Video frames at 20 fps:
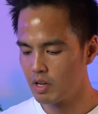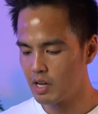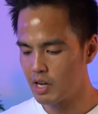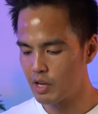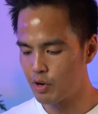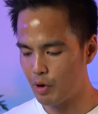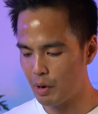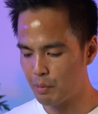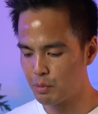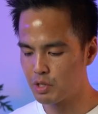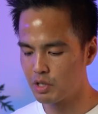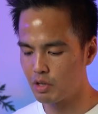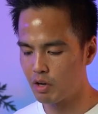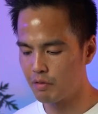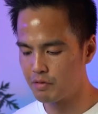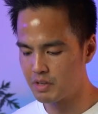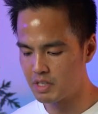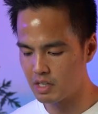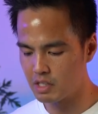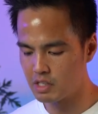And you're able to
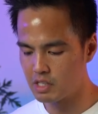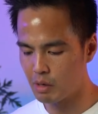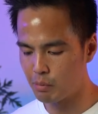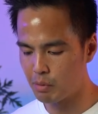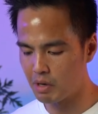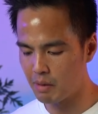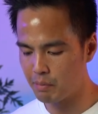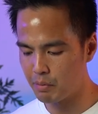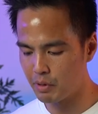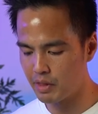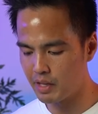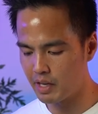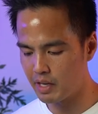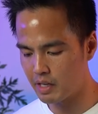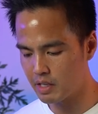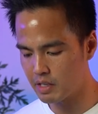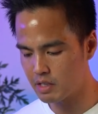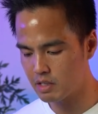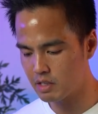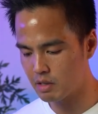obviously double up on
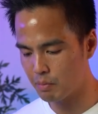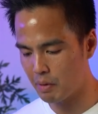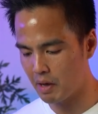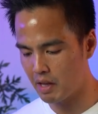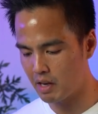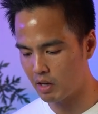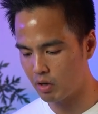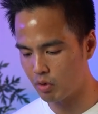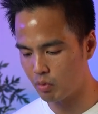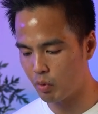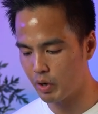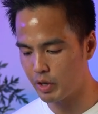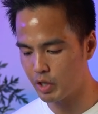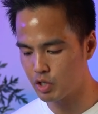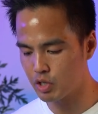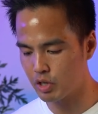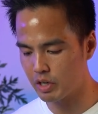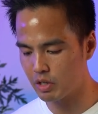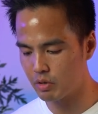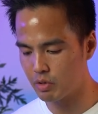these depending on what you're
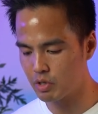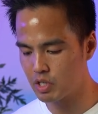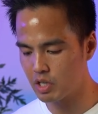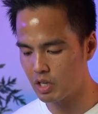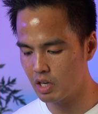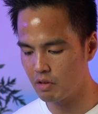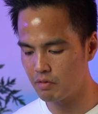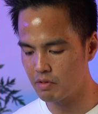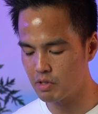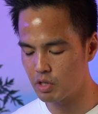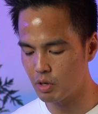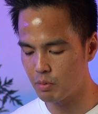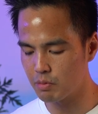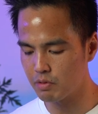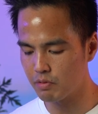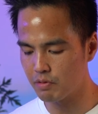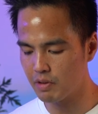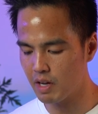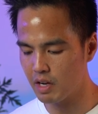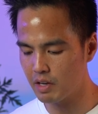trying to achieve in
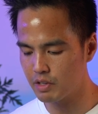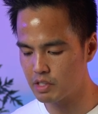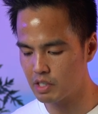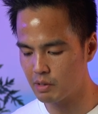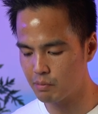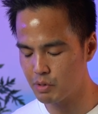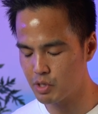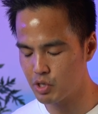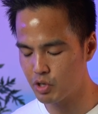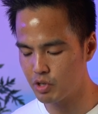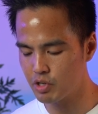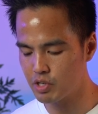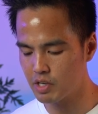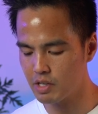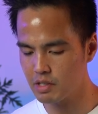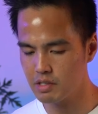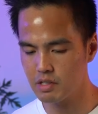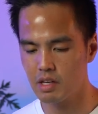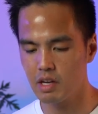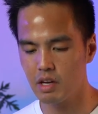terms of color temperature
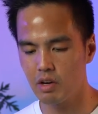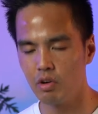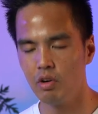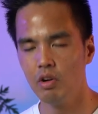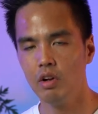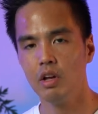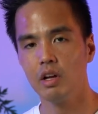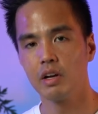adjusting or